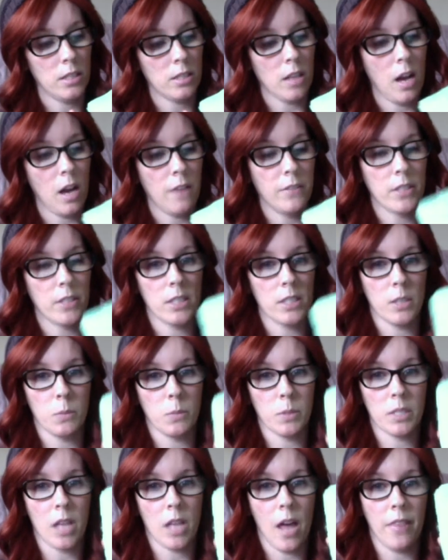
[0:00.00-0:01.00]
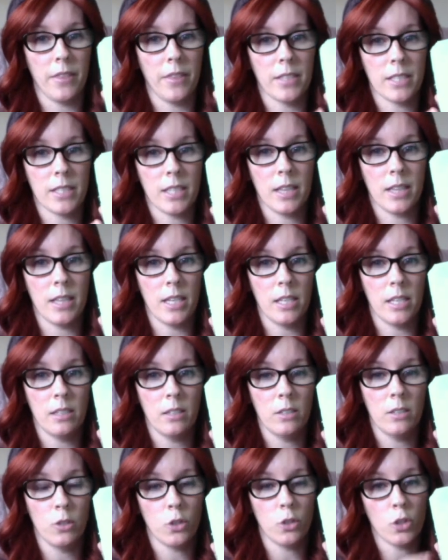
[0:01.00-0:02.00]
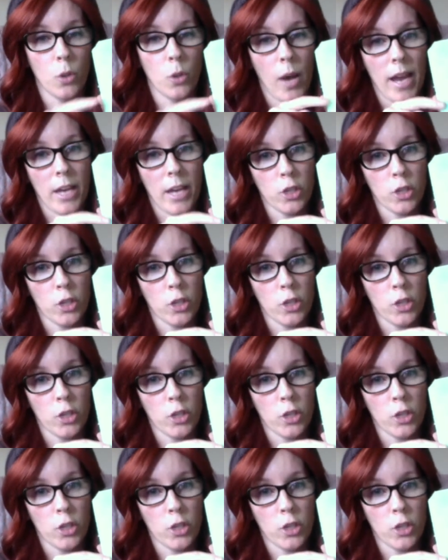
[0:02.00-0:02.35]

obviously was not this thin, so I